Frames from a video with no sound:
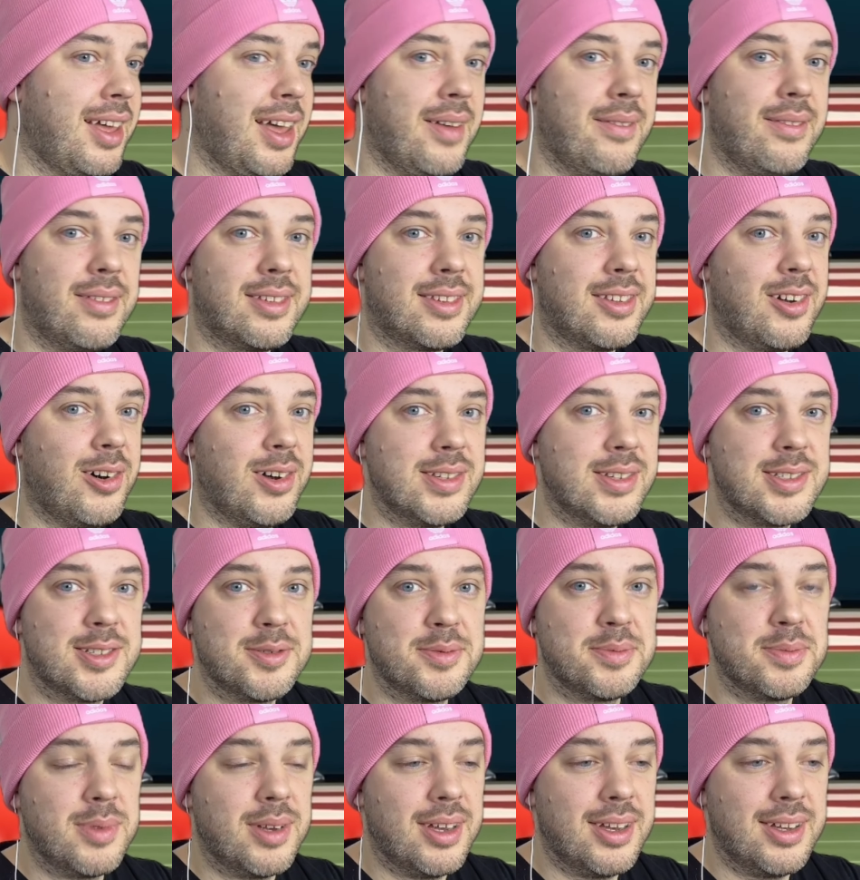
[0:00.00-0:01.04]
it
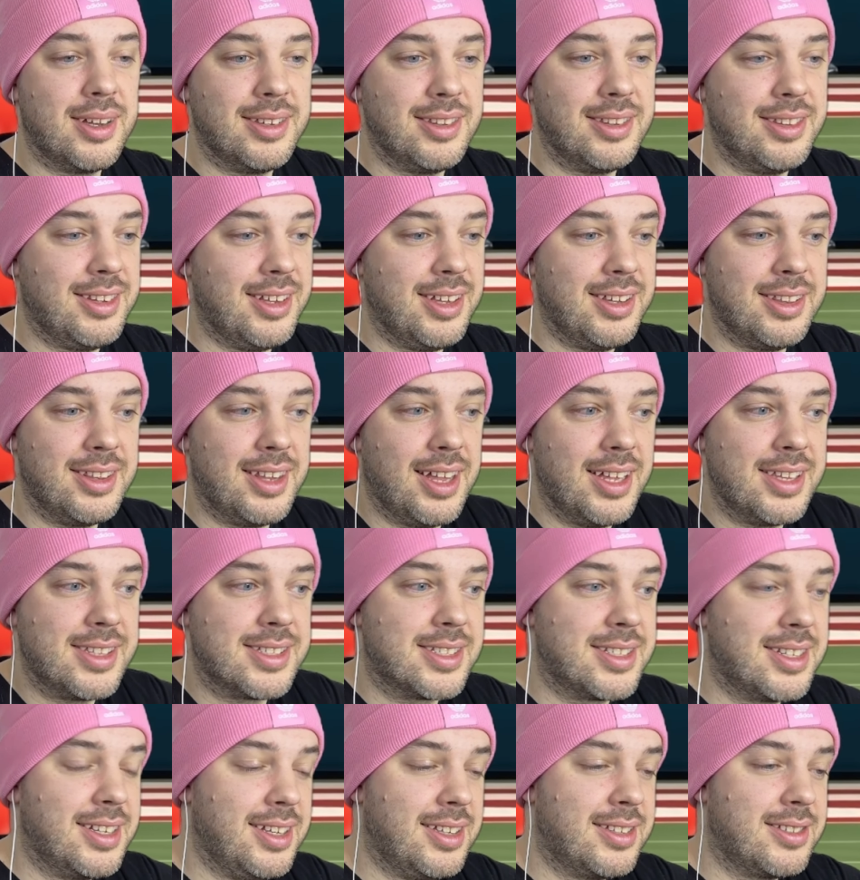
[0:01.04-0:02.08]
awesome, and then that's
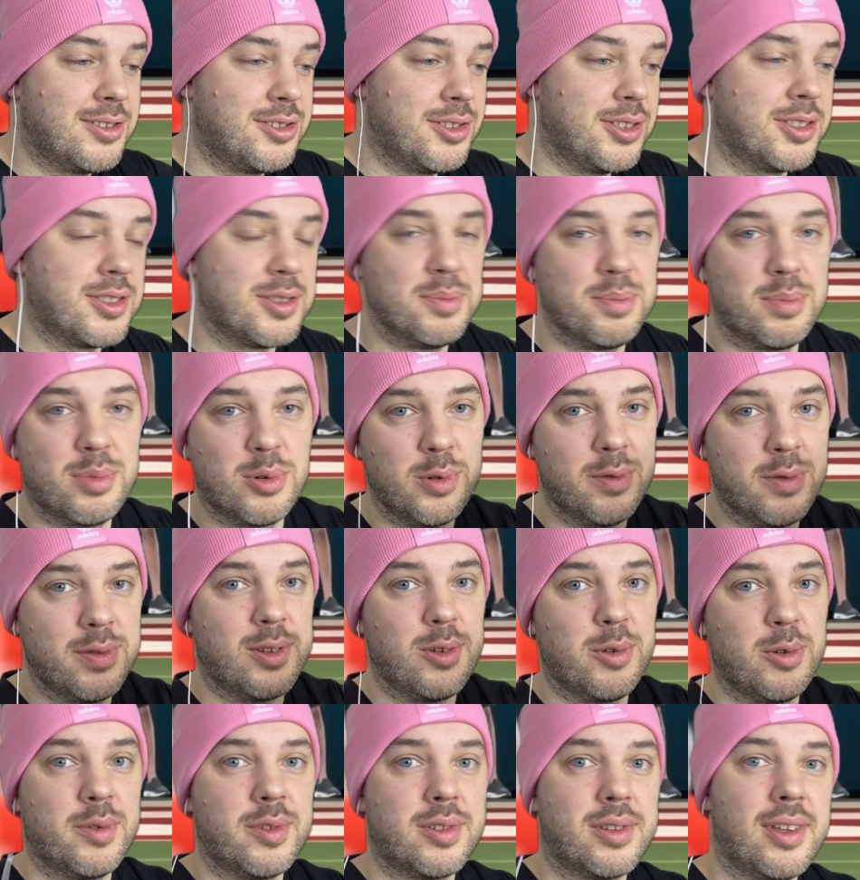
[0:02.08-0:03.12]
it. Just improve it
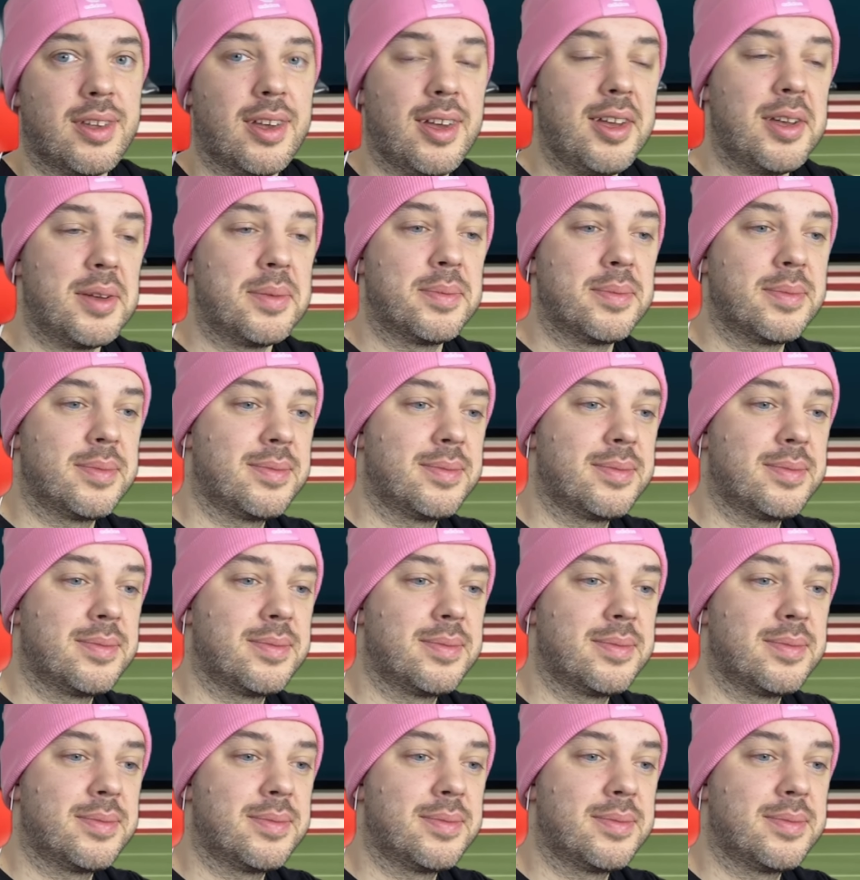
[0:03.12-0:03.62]
over time.